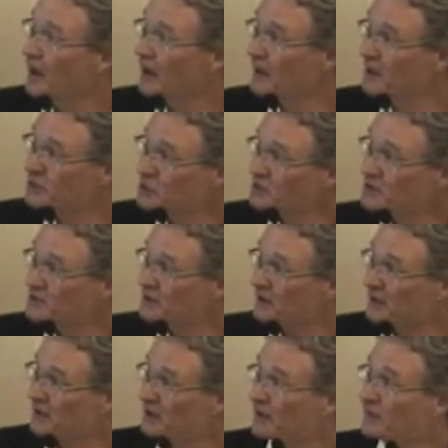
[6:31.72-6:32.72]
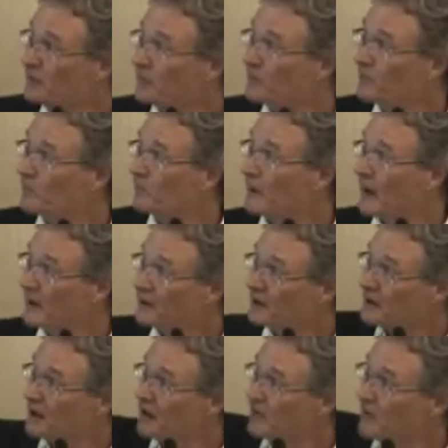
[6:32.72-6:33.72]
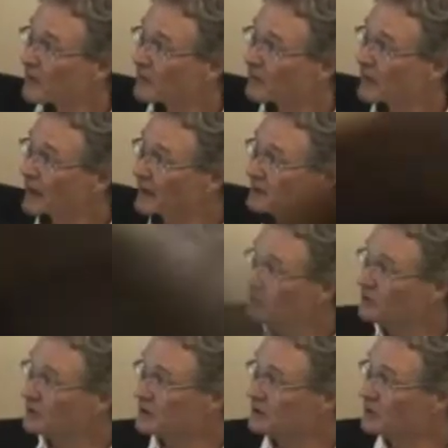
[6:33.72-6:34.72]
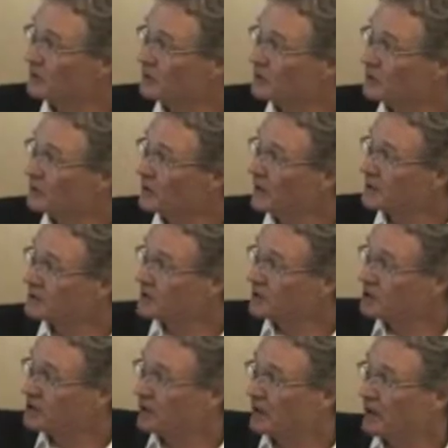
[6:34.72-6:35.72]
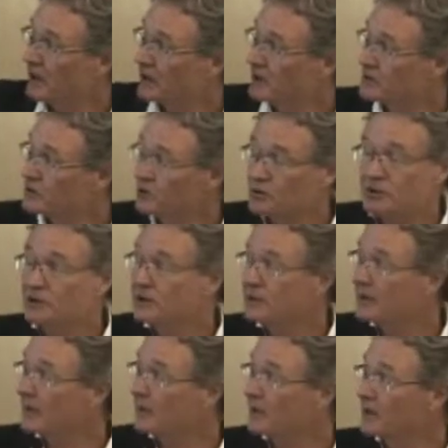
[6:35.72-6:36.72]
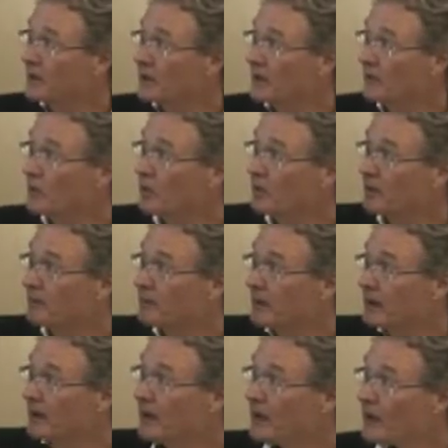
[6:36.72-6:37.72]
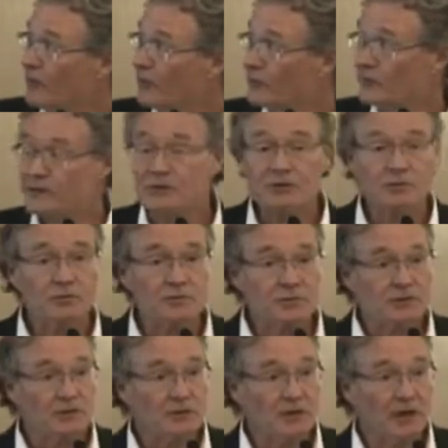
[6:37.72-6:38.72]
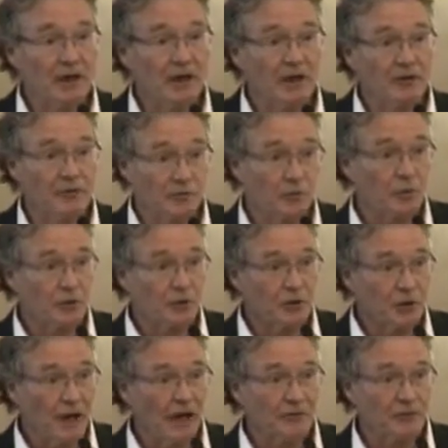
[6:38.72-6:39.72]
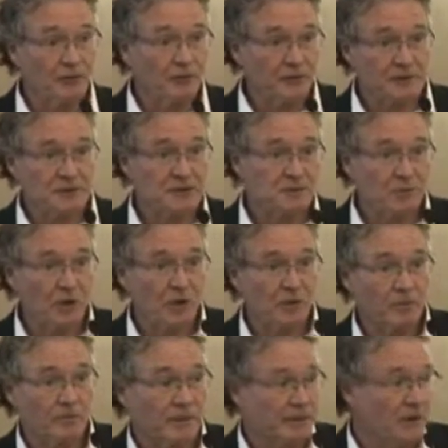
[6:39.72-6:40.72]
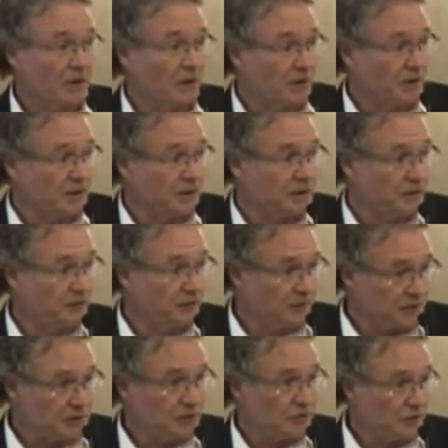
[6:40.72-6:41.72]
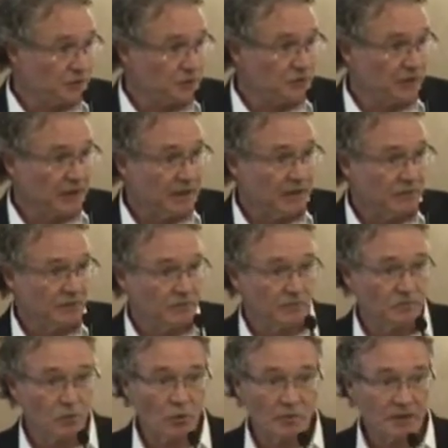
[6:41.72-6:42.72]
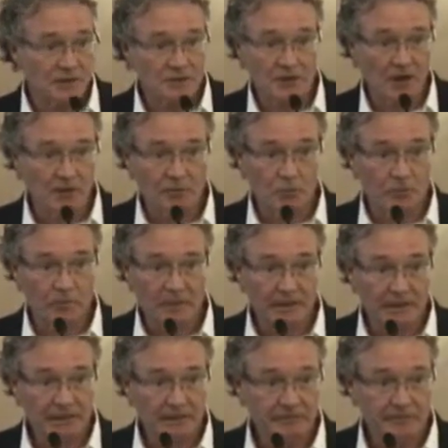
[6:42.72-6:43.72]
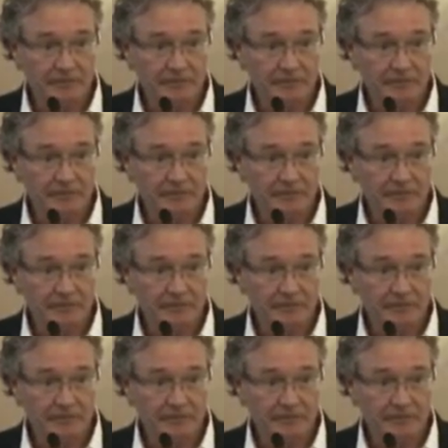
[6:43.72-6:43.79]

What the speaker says: Interestingly, I'm going to come back to the utilization and social inequity in a moment, but we're going to have to fix this problem in the context of fiscal restraint. Nobody's got more money.